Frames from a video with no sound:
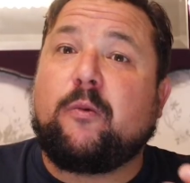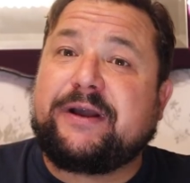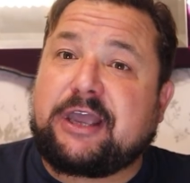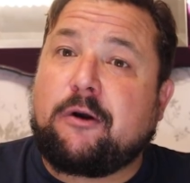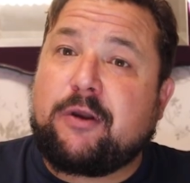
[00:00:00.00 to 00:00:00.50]
what we
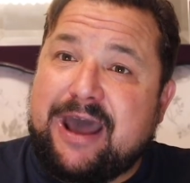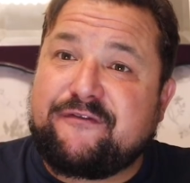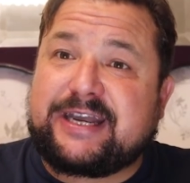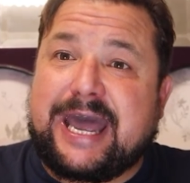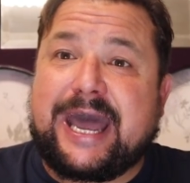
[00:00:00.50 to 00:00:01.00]
don't
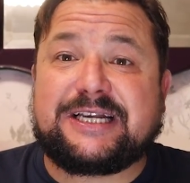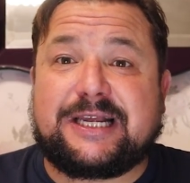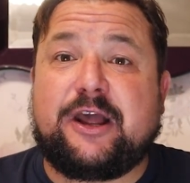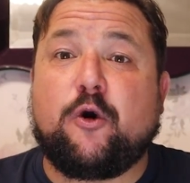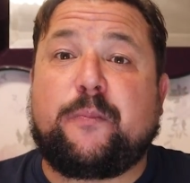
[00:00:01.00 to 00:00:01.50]
ever get is a
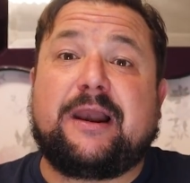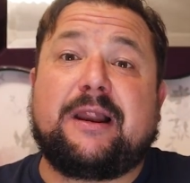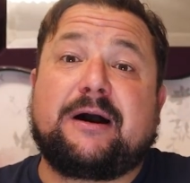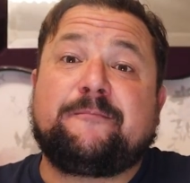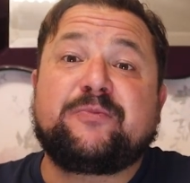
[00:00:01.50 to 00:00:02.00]
little bit of
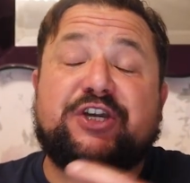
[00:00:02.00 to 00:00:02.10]
luck.